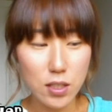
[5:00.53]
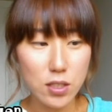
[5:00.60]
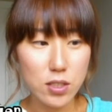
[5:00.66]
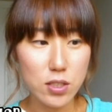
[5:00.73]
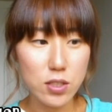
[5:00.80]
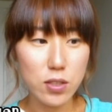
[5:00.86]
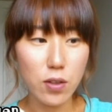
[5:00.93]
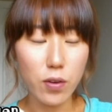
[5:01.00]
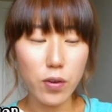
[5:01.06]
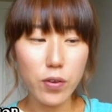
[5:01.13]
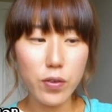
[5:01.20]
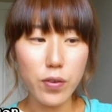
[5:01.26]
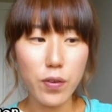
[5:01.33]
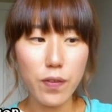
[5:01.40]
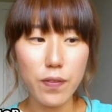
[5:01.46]

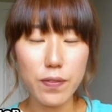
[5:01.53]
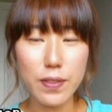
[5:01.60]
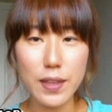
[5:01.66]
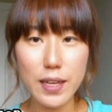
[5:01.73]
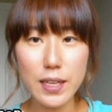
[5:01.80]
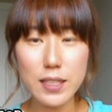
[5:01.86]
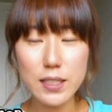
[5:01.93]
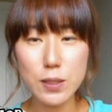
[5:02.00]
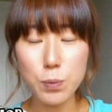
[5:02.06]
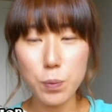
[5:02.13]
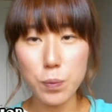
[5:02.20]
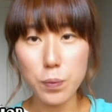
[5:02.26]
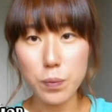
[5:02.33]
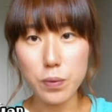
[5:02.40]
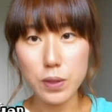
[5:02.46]
So
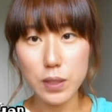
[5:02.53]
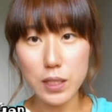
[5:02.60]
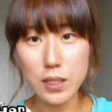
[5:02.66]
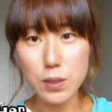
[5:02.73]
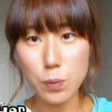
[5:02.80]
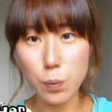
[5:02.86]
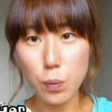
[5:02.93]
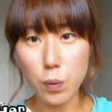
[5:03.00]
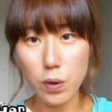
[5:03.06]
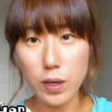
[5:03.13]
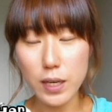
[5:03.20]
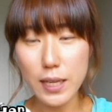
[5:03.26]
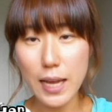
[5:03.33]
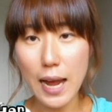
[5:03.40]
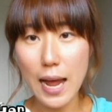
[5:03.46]
this
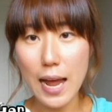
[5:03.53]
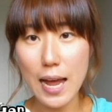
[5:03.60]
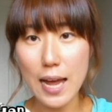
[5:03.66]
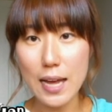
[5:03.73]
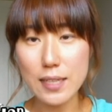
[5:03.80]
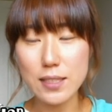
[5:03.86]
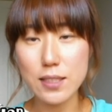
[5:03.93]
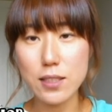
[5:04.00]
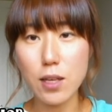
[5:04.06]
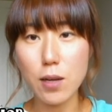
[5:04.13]
word has